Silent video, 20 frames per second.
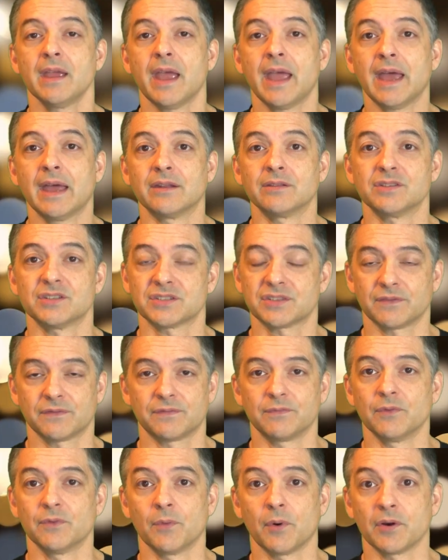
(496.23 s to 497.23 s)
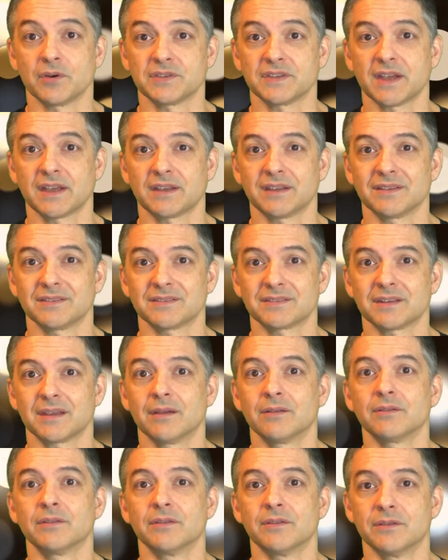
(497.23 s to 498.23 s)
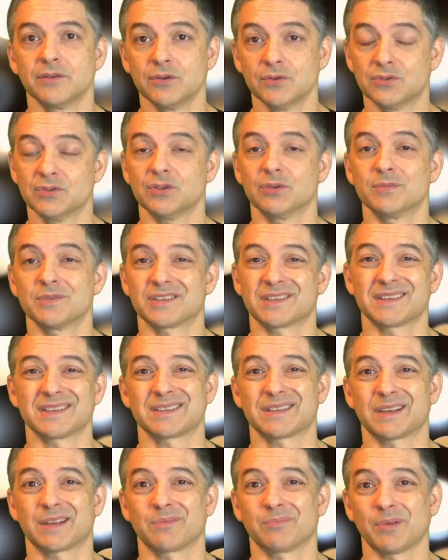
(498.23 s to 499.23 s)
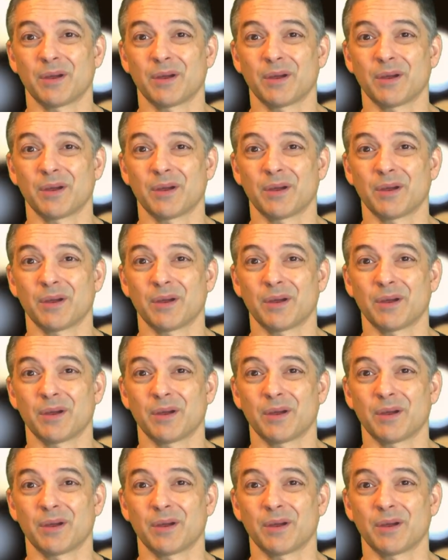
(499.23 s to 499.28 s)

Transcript: And just a few more seconds, YouTube is going to stick